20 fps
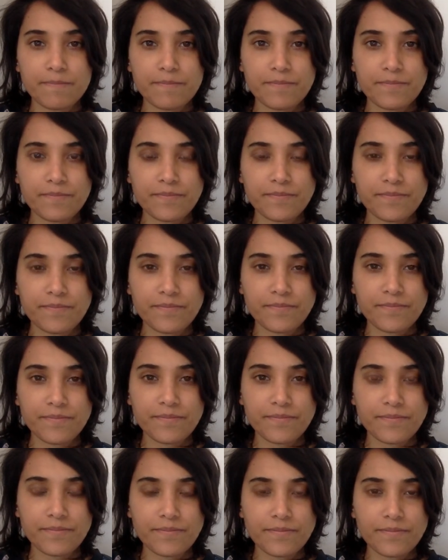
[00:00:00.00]

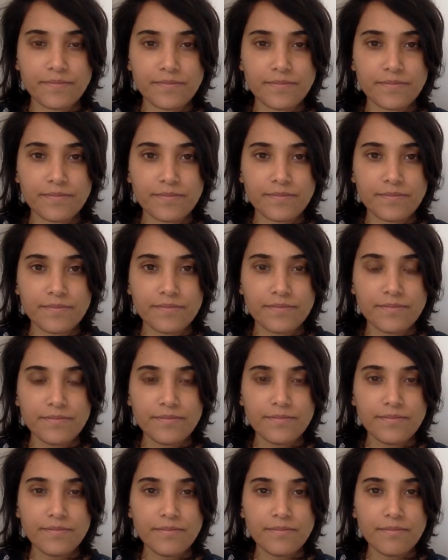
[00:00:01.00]
(silence)